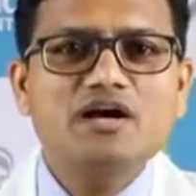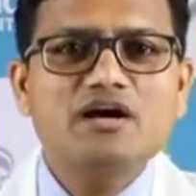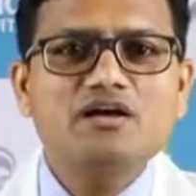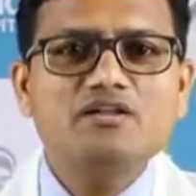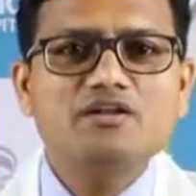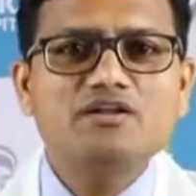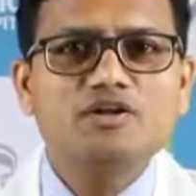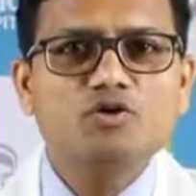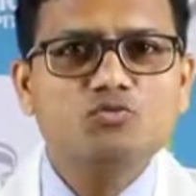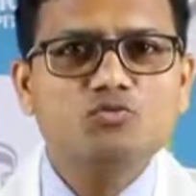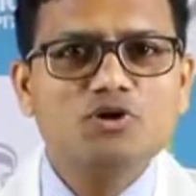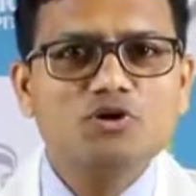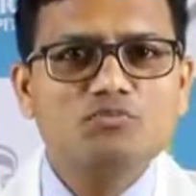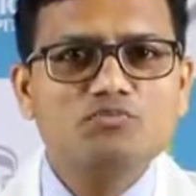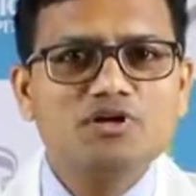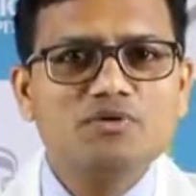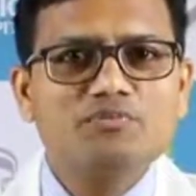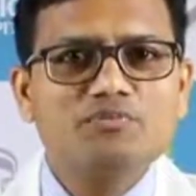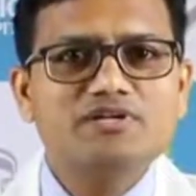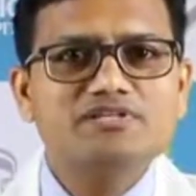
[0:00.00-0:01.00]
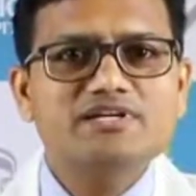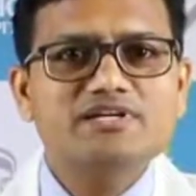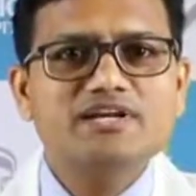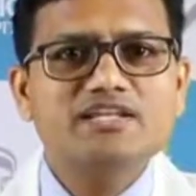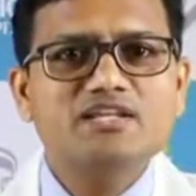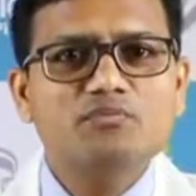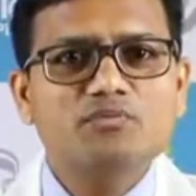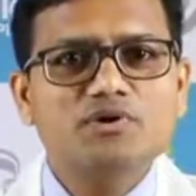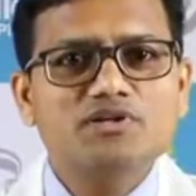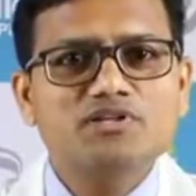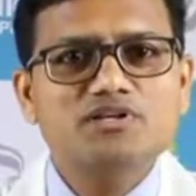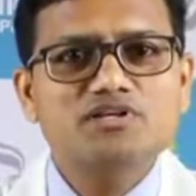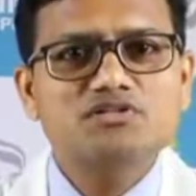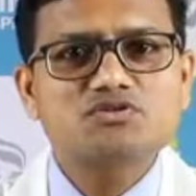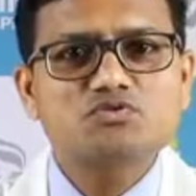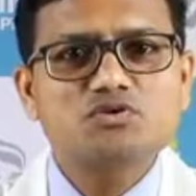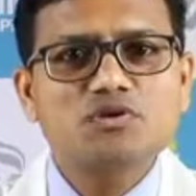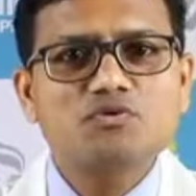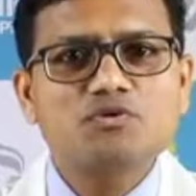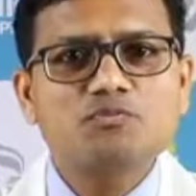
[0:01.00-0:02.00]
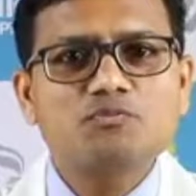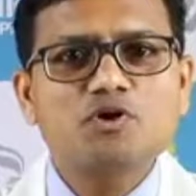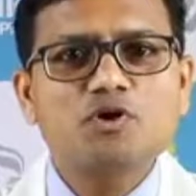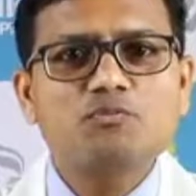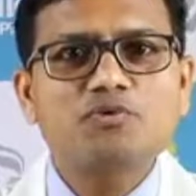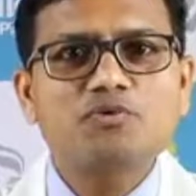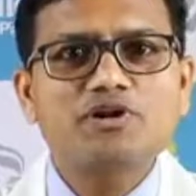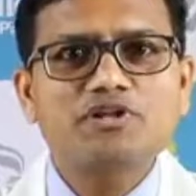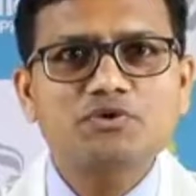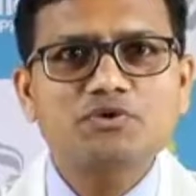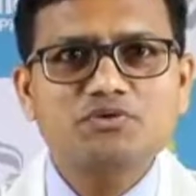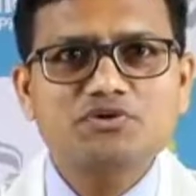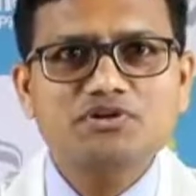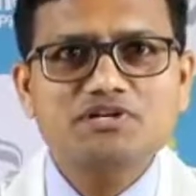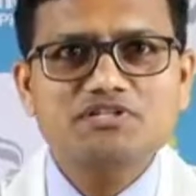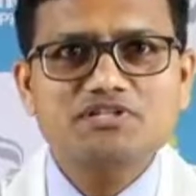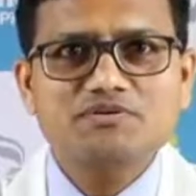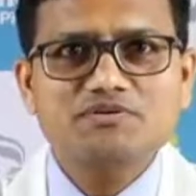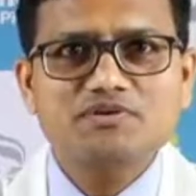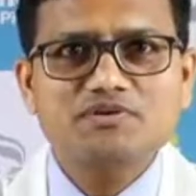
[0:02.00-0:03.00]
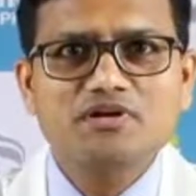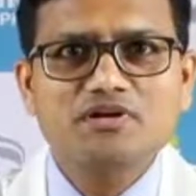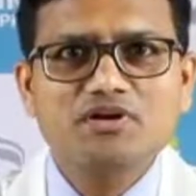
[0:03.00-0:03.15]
the newborn babies and the mothers to have a proper nutrition.